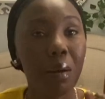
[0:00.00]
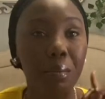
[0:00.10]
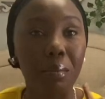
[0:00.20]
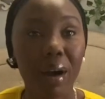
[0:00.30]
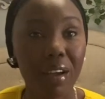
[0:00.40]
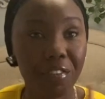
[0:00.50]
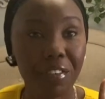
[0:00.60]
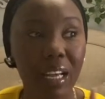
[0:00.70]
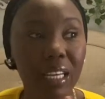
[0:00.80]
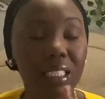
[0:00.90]
My
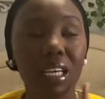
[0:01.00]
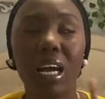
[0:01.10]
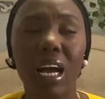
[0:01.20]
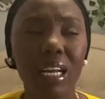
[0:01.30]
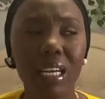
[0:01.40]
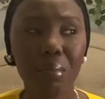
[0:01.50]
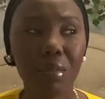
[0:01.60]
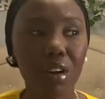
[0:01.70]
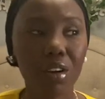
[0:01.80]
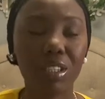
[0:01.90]
face, and I'm
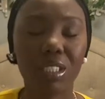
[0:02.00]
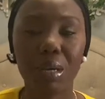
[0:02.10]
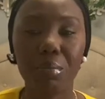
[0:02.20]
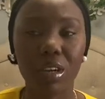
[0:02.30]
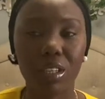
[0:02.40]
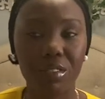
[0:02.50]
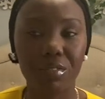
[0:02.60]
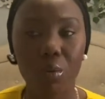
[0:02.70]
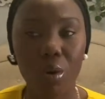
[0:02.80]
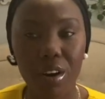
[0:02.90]
not going to say because of
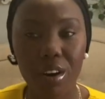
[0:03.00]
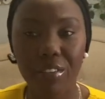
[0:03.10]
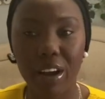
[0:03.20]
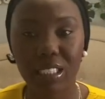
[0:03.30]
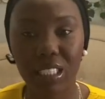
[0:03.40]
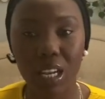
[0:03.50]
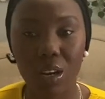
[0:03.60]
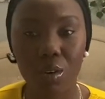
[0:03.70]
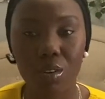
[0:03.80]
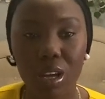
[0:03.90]
the water fasting
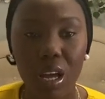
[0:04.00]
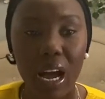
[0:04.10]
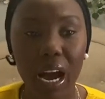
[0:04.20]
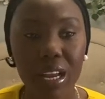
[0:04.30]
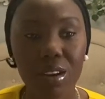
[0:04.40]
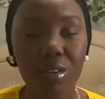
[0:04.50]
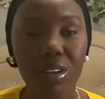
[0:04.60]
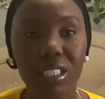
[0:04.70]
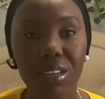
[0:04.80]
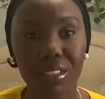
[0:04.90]
alone, I
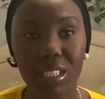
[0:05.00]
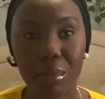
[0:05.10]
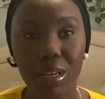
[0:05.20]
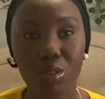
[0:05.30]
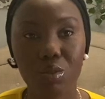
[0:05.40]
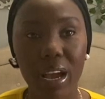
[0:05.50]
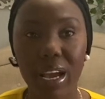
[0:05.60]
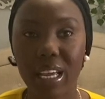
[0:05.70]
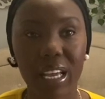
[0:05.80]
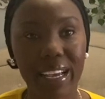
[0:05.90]
notice every time I do
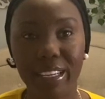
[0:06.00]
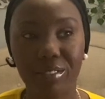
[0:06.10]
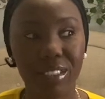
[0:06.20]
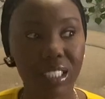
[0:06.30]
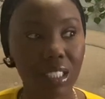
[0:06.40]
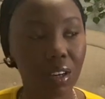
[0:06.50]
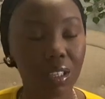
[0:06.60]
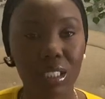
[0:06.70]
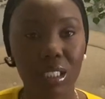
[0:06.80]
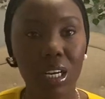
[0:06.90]
any kind of
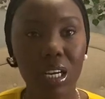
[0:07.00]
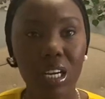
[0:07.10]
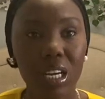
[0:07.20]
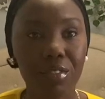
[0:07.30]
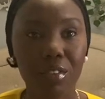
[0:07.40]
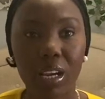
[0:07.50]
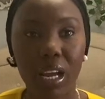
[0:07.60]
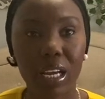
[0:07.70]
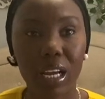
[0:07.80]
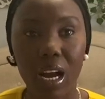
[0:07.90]
detox, even
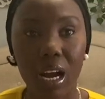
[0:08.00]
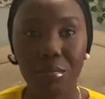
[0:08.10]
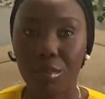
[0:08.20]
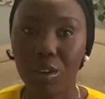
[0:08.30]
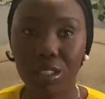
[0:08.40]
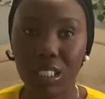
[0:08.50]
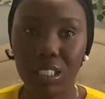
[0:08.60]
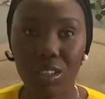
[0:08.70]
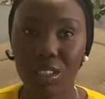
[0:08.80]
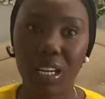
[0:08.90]
like um, all the
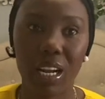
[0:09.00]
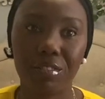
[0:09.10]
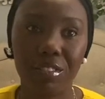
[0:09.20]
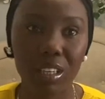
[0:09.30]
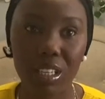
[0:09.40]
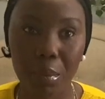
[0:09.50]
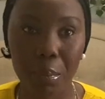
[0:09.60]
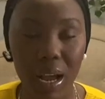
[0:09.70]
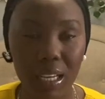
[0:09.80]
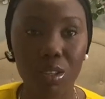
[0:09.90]
detox that I've done in the
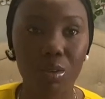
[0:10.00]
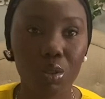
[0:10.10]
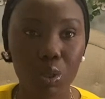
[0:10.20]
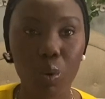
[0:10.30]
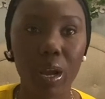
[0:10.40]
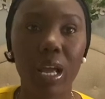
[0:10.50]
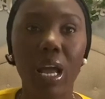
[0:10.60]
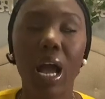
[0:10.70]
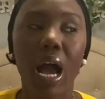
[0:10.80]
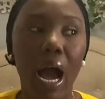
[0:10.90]
past to lose weight,
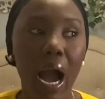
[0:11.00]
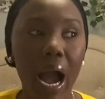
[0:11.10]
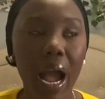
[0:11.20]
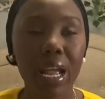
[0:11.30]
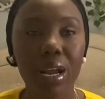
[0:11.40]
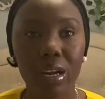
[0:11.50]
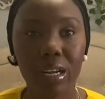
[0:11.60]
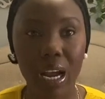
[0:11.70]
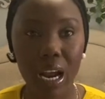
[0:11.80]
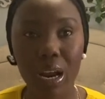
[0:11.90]
I
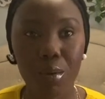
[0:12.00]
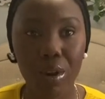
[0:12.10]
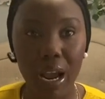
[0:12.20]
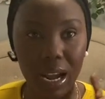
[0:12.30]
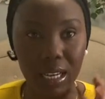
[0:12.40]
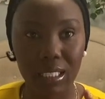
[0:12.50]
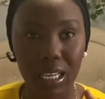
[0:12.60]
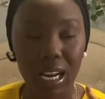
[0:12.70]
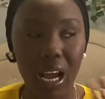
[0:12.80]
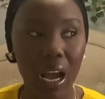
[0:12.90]
get
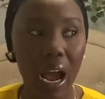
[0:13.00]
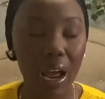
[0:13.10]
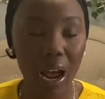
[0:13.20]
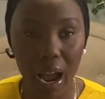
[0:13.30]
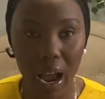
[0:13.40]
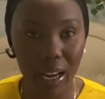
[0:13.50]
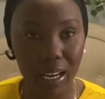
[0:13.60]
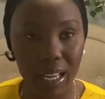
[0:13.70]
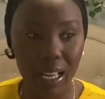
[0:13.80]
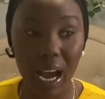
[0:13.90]
reactive. I, I, I
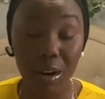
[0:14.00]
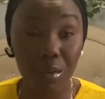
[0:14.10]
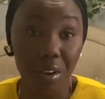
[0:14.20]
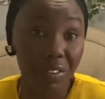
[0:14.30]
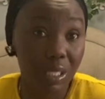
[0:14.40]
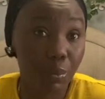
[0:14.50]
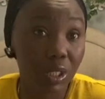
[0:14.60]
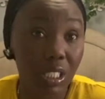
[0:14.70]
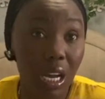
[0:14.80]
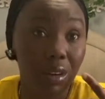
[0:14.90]
like I don't know if it's
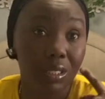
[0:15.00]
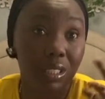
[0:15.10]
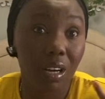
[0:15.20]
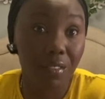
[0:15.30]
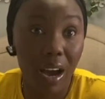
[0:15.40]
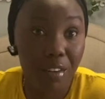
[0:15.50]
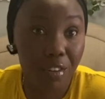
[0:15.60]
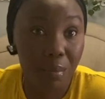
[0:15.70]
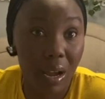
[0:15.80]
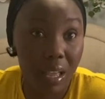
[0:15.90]
pushing out stuff out
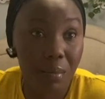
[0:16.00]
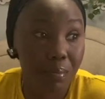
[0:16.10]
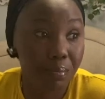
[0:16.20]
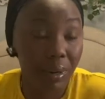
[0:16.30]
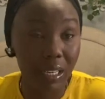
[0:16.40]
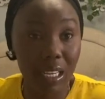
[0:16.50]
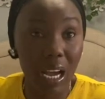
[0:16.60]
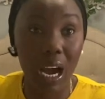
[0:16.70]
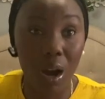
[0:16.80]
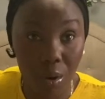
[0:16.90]
from my body
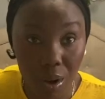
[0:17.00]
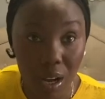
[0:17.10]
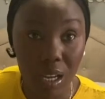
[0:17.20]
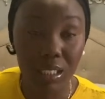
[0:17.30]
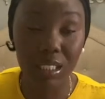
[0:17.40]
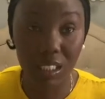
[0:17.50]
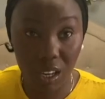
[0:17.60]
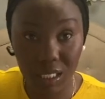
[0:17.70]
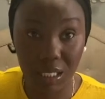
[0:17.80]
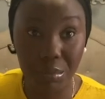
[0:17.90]
out,
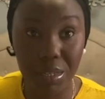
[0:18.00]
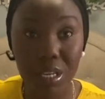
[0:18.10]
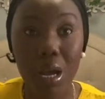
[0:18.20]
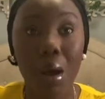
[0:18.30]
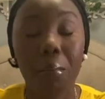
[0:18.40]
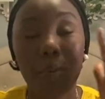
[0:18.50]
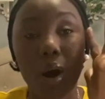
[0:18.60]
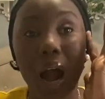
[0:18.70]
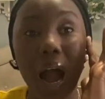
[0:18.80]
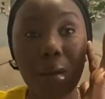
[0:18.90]
detoxing me,
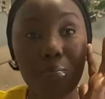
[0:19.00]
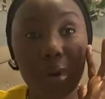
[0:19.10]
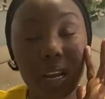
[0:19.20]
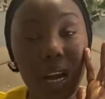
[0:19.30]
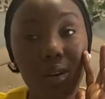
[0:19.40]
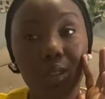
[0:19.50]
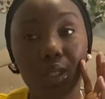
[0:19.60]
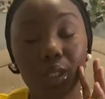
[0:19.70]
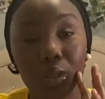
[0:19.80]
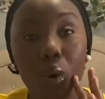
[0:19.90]
but I break out
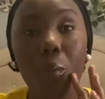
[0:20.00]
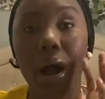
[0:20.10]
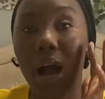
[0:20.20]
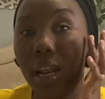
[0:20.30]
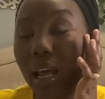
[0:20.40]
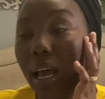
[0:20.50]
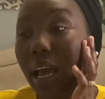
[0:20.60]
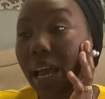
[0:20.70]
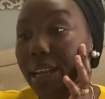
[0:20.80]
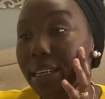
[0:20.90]
so bad
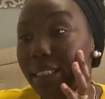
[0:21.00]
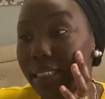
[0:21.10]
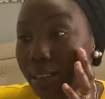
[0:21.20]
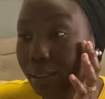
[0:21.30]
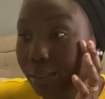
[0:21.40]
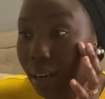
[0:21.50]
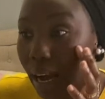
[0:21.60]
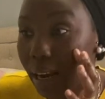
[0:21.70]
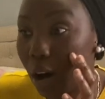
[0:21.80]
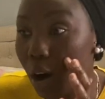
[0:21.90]
and it's still
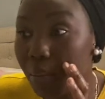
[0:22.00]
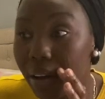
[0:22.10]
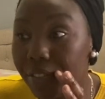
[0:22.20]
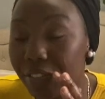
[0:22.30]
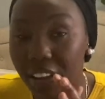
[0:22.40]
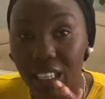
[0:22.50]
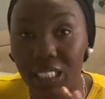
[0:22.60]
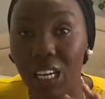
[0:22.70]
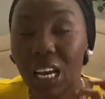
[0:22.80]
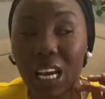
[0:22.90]
right on my
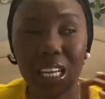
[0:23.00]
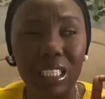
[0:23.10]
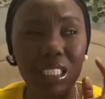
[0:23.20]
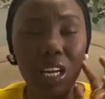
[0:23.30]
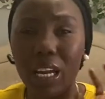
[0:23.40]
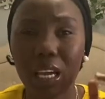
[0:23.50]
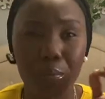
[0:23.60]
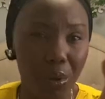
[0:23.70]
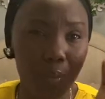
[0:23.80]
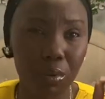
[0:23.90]
face. And it's not like a
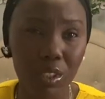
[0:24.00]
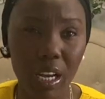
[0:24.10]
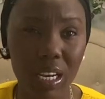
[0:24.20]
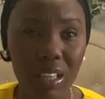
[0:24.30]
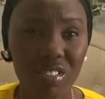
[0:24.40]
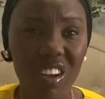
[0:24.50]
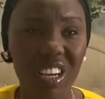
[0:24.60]
pimples or anything.